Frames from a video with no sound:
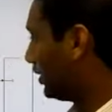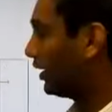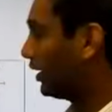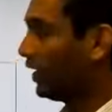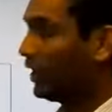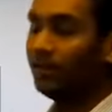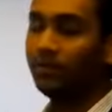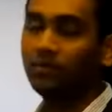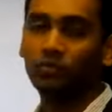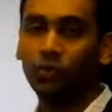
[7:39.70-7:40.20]

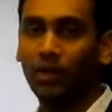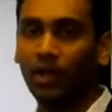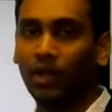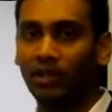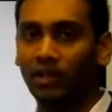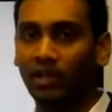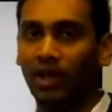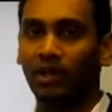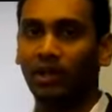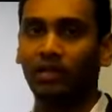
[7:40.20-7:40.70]
again, so
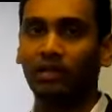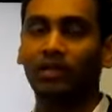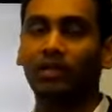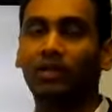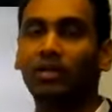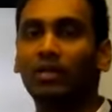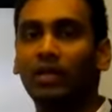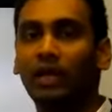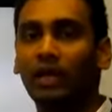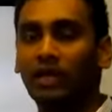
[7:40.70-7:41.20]
that
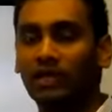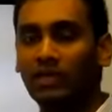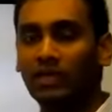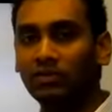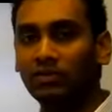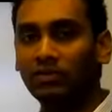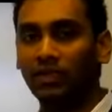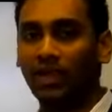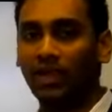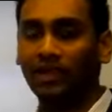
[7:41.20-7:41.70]
it
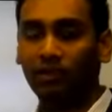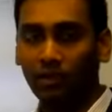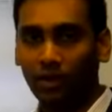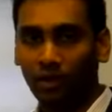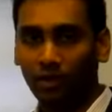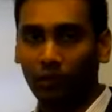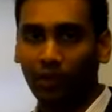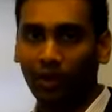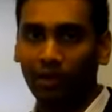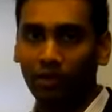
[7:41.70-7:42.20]
gives an
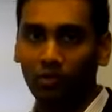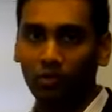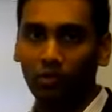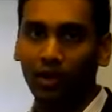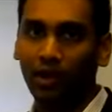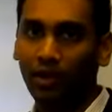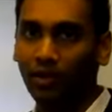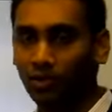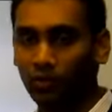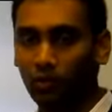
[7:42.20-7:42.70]
accurate
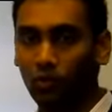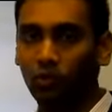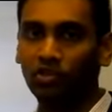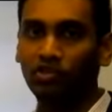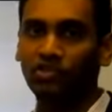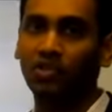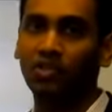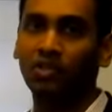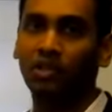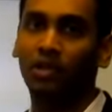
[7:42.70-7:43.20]
value and it
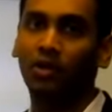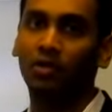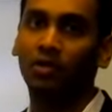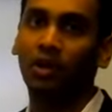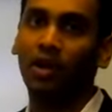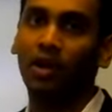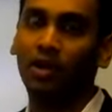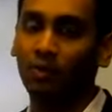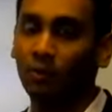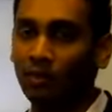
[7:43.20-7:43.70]

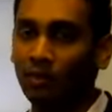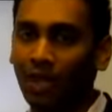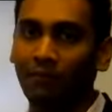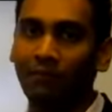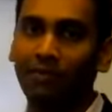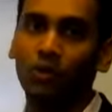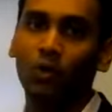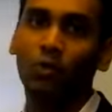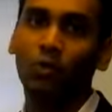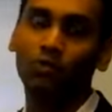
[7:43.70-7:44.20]
won't have
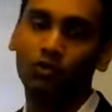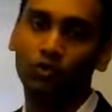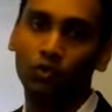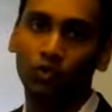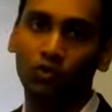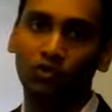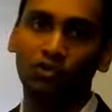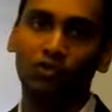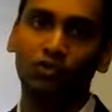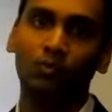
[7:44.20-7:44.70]
any
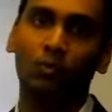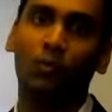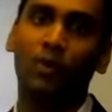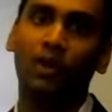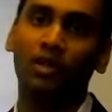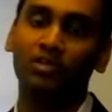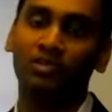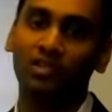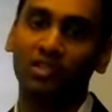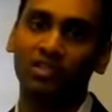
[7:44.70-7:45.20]
overshoots
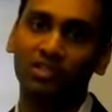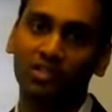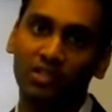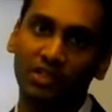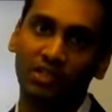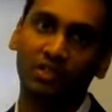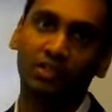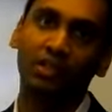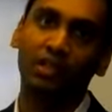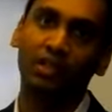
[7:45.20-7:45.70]
when it's
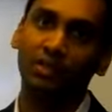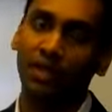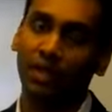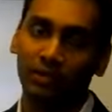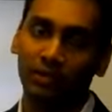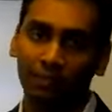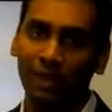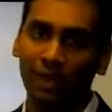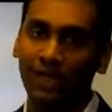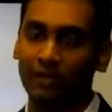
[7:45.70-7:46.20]
reaching
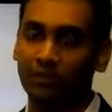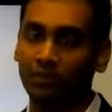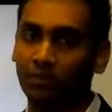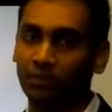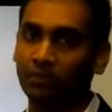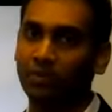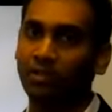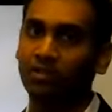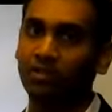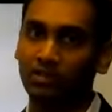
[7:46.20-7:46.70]
that maximum
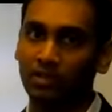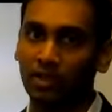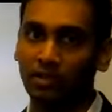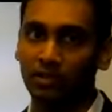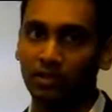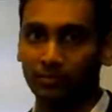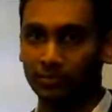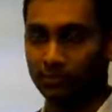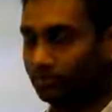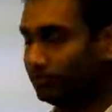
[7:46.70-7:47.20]
speed state.